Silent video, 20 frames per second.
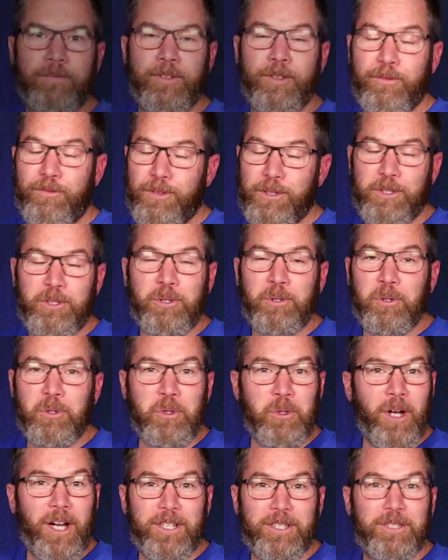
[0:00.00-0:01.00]
The physical
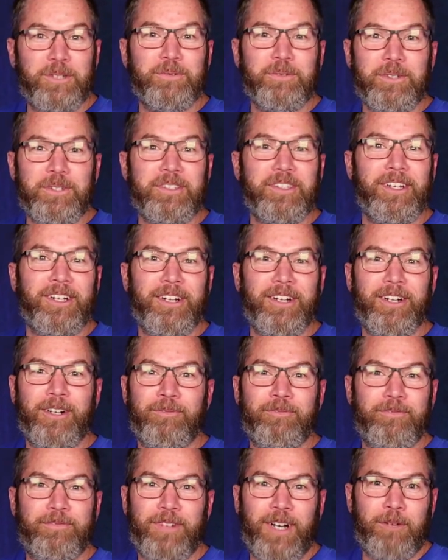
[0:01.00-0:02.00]
attraction was there.
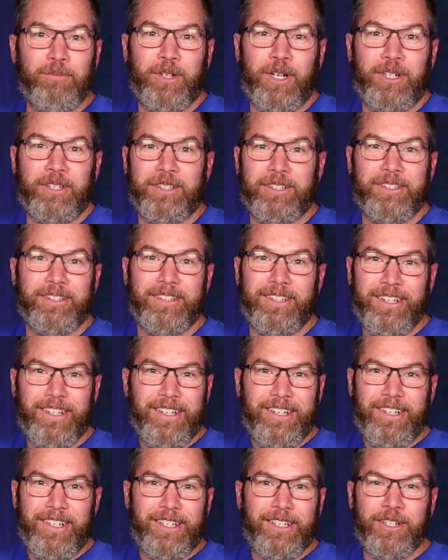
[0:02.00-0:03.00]
I'm not going to
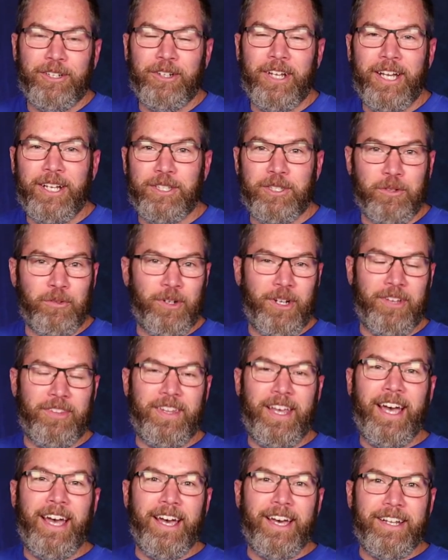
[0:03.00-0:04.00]
you know, dance
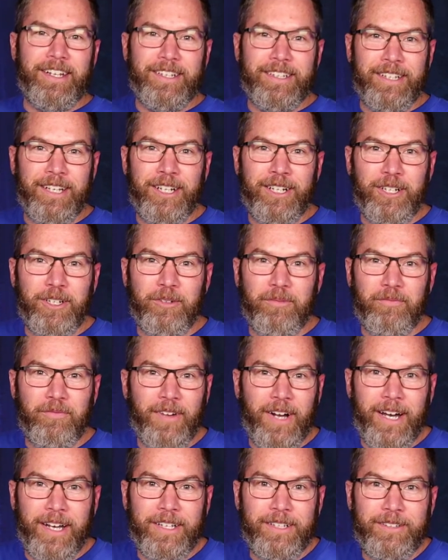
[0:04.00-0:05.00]
around that.
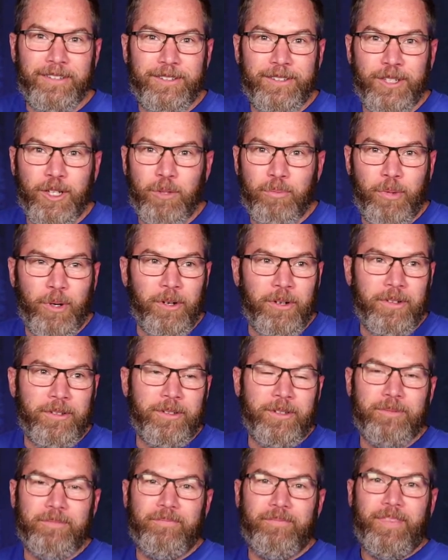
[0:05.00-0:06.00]
Part of
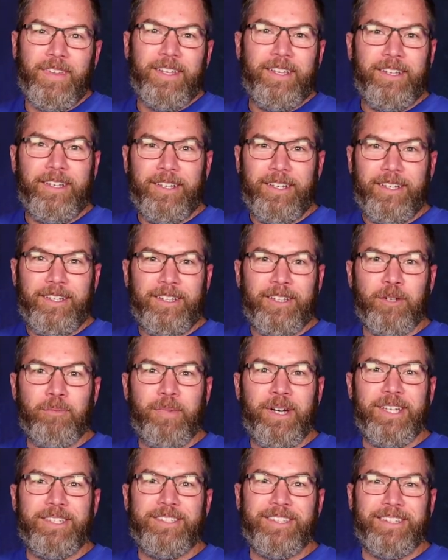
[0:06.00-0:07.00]
the
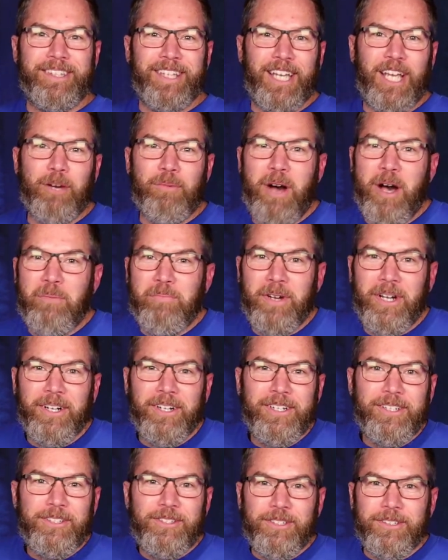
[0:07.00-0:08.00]
amazing thing about
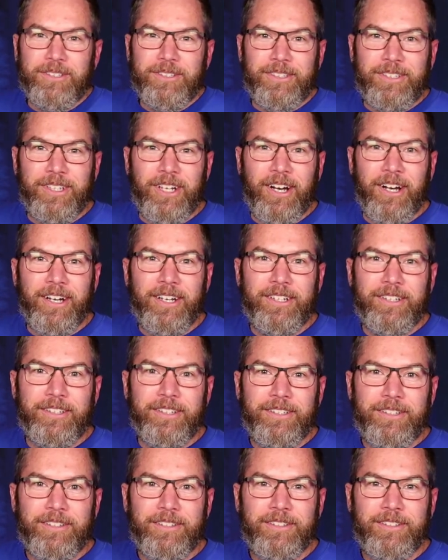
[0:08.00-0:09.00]
marriage is God
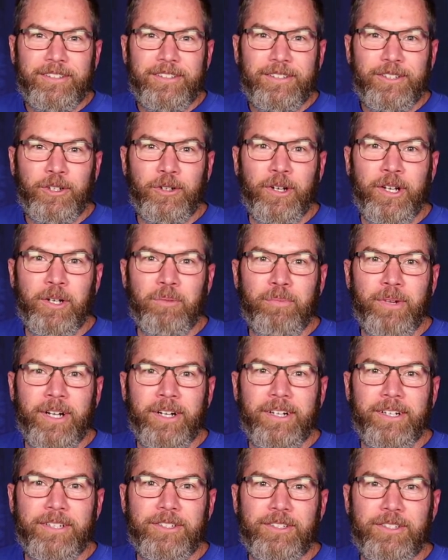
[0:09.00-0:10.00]
created
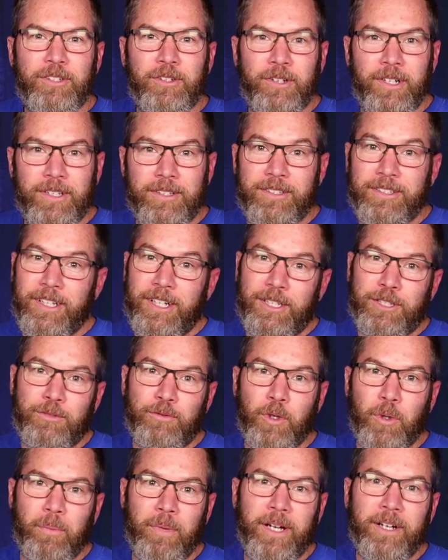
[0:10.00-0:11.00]
marriage, created sex
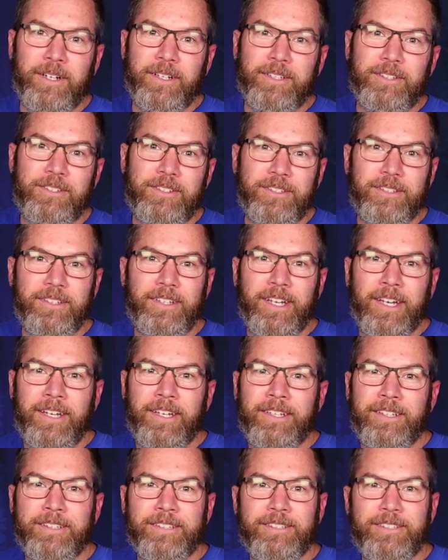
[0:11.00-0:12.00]
for marriage.
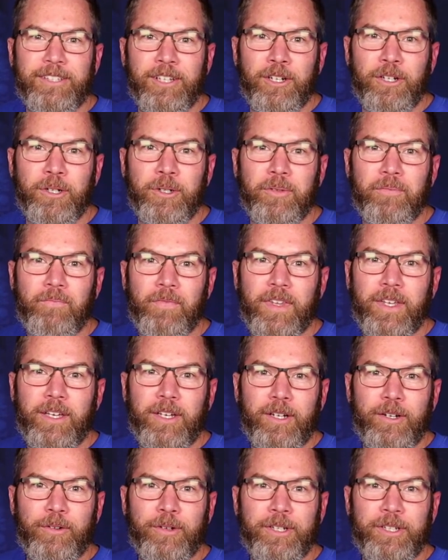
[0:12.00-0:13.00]
And so
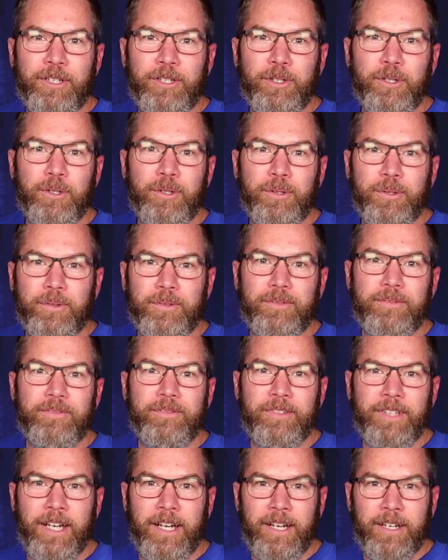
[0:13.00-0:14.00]
we knew
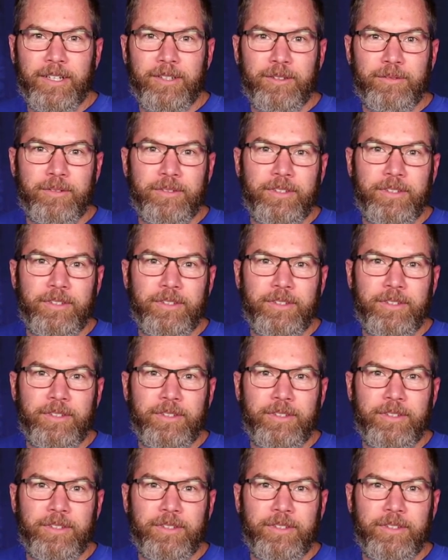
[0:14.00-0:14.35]
that